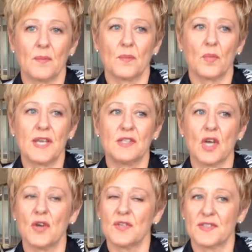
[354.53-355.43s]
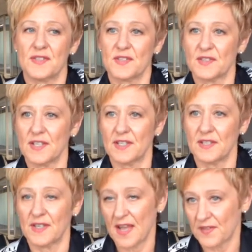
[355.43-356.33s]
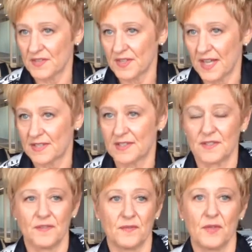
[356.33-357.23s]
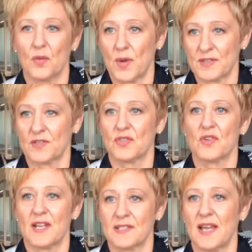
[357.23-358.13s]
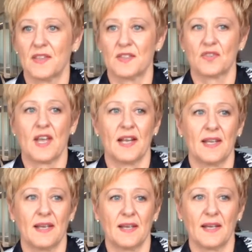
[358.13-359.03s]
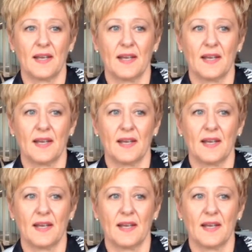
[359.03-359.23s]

We don't exist in the other states of, you know, Western Australia, South Australia,